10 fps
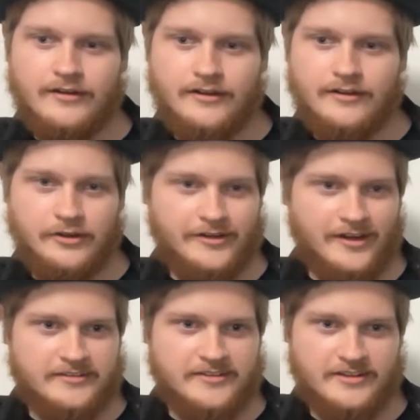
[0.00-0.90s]
Good
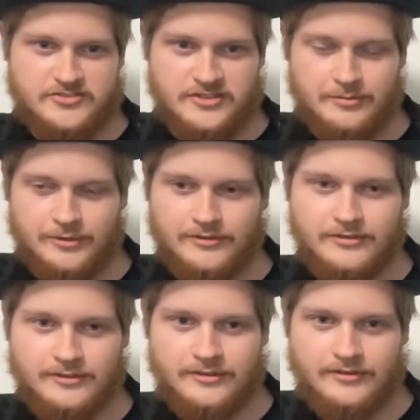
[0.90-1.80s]
eye, Tech Cheaper.
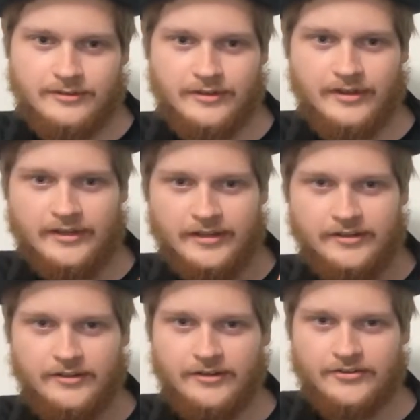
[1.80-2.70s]
And
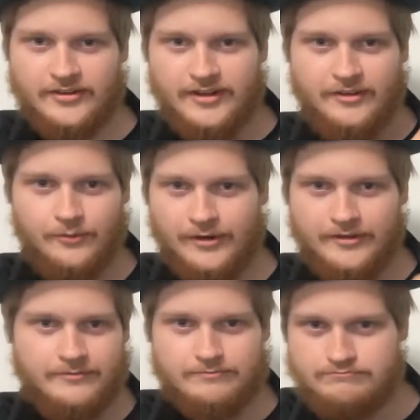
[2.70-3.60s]
then there's another
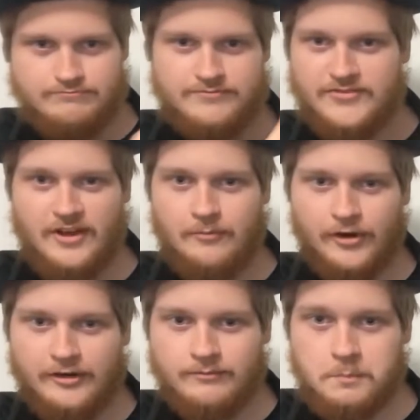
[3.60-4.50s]
one somewhere.